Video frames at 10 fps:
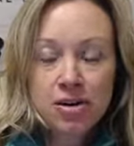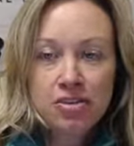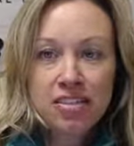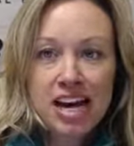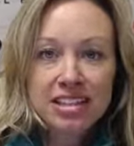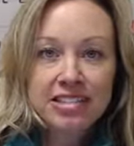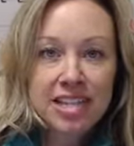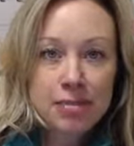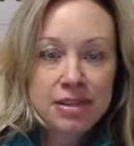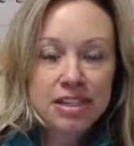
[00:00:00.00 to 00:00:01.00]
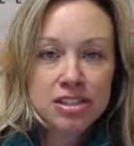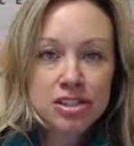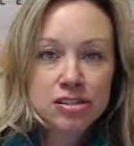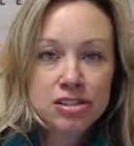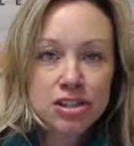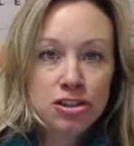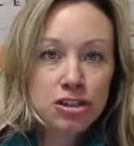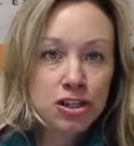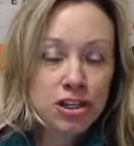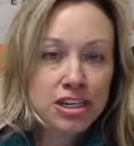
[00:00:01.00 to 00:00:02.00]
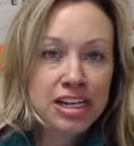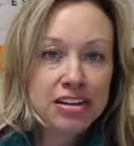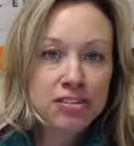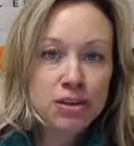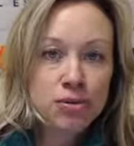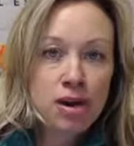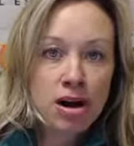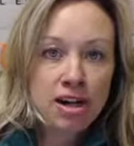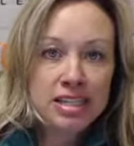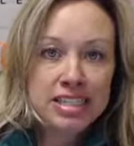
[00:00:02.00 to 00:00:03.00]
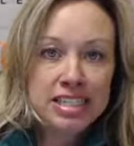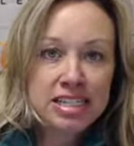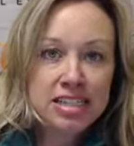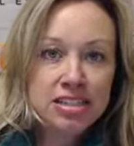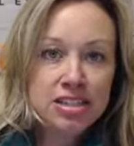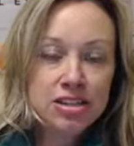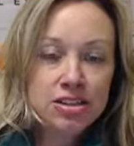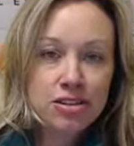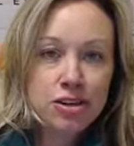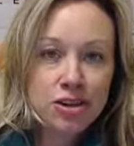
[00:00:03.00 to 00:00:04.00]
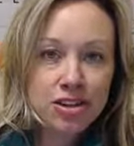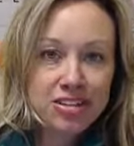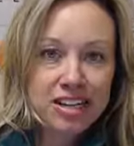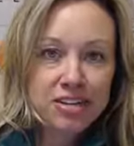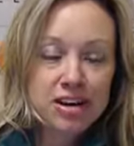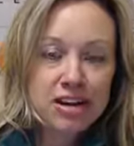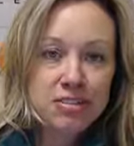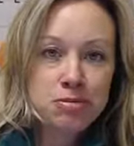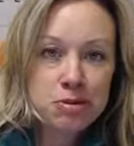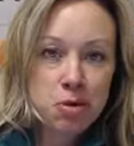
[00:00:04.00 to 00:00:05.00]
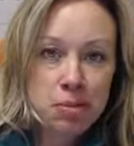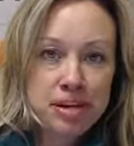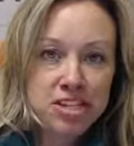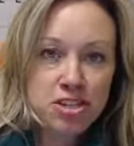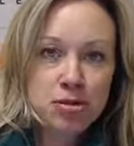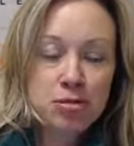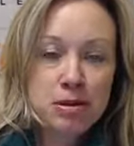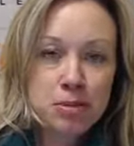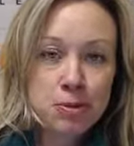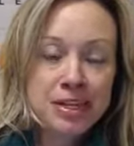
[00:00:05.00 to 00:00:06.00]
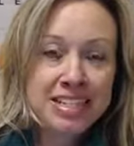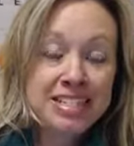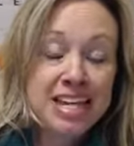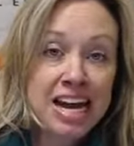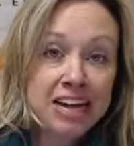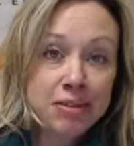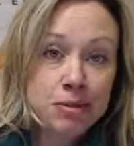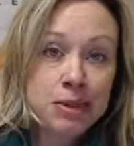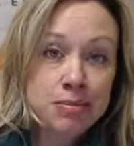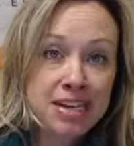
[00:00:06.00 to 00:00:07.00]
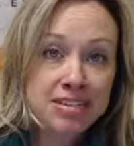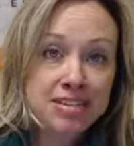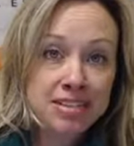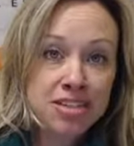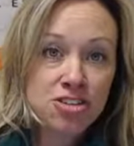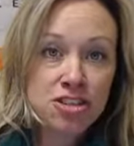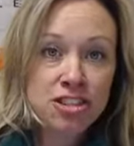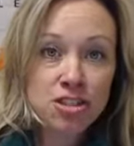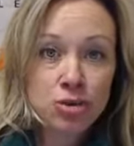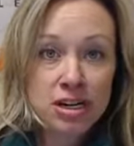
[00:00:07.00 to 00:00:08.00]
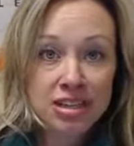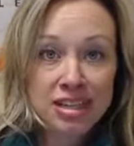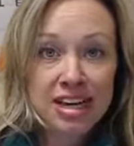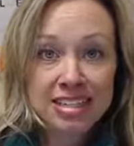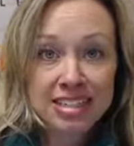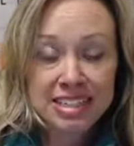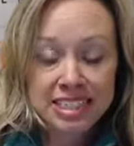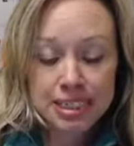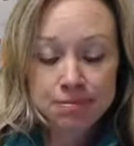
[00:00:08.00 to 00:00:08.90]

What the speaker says: that's something to learn if you are a D, to learn that you have to be more patient with people, because not everybody makes decisions as quickly as a D.